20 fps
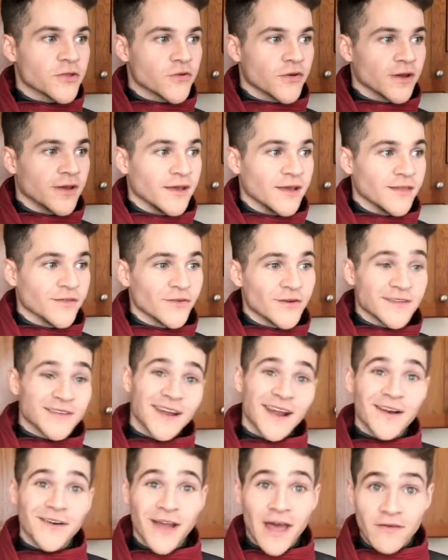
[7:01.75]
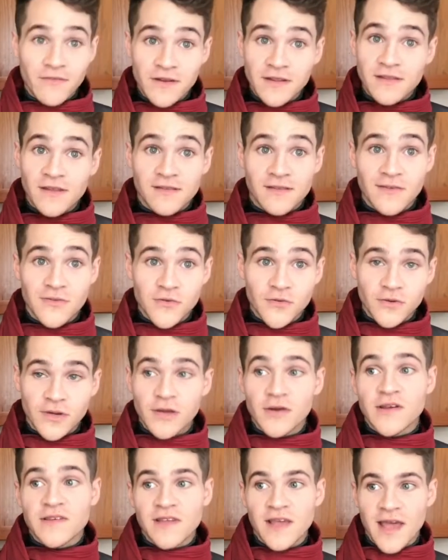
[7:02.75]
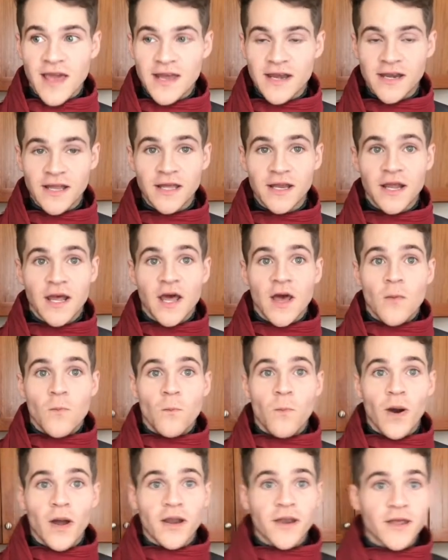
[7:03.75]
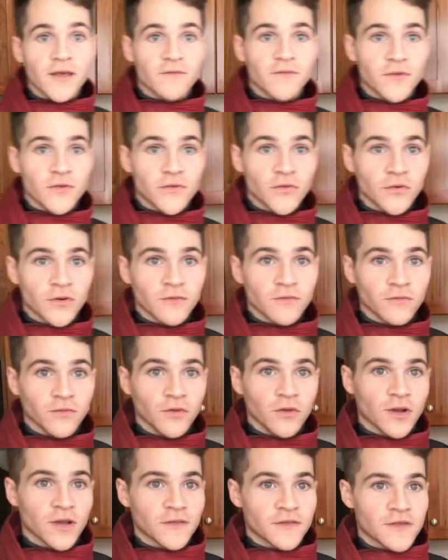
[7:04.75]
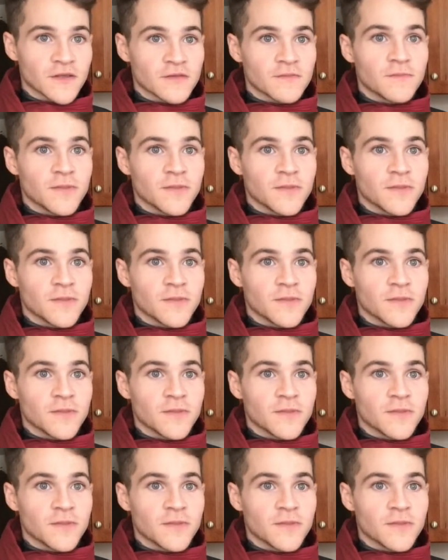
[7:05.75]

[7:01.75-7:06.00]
tricky, and the reason I don't have it is because I threw it out because I hated it. But if you sort of look at this